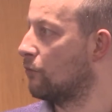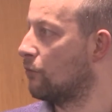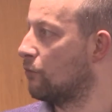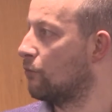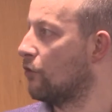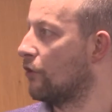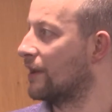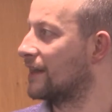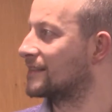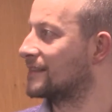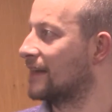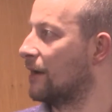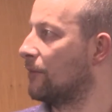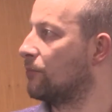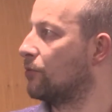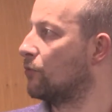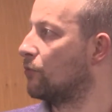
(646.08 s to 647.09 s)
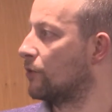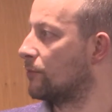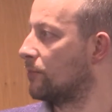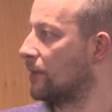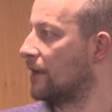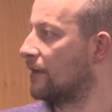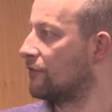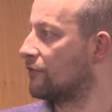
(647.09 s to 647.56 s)
One example
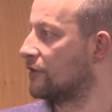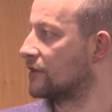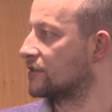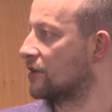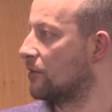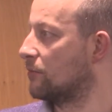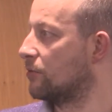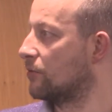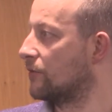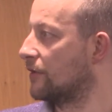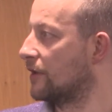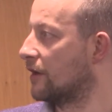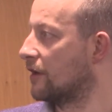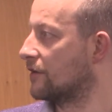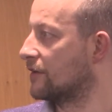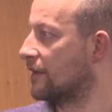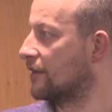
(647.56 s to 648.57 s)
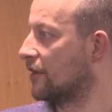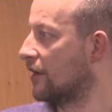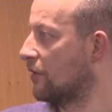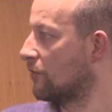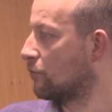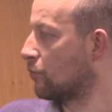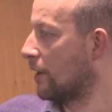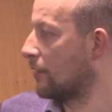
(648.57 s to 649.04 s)
would be, for example, the idea
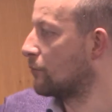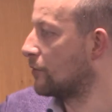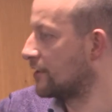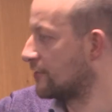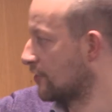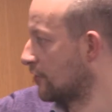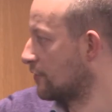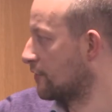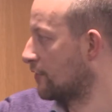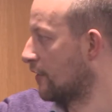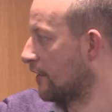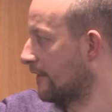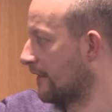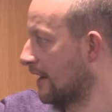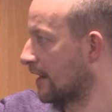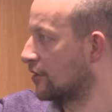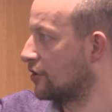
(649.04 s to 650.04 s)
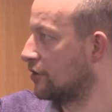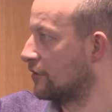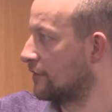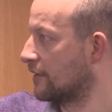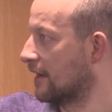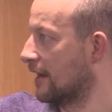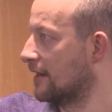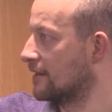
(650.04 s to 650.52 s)
that when we do find that cure
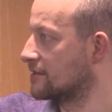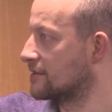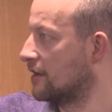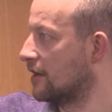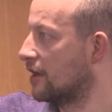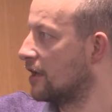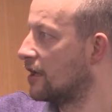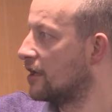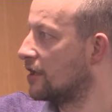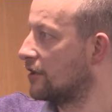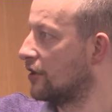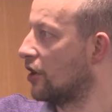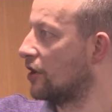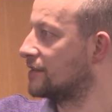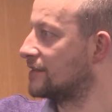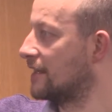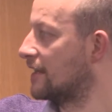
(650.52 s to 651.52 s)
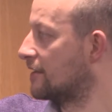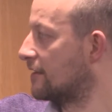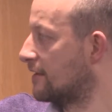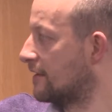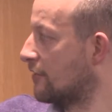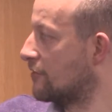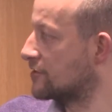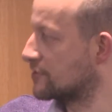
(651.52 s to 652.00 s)
for cancer, the idea
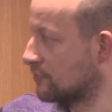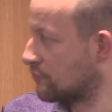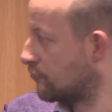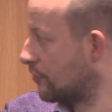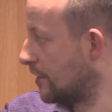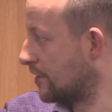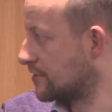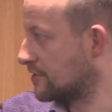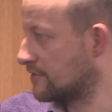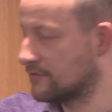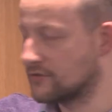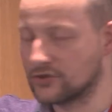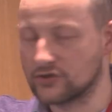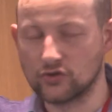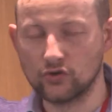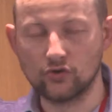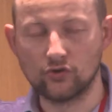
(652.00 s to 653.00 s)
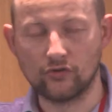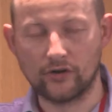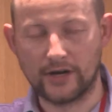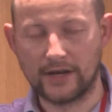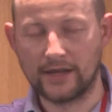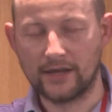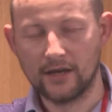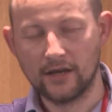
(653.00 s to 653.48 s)
that there is a rich
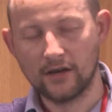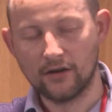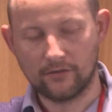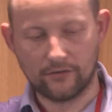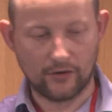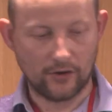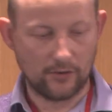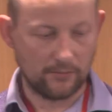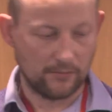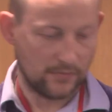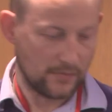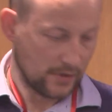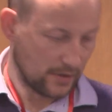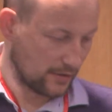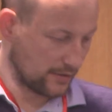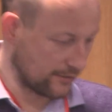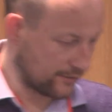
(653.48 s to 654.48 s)
story from the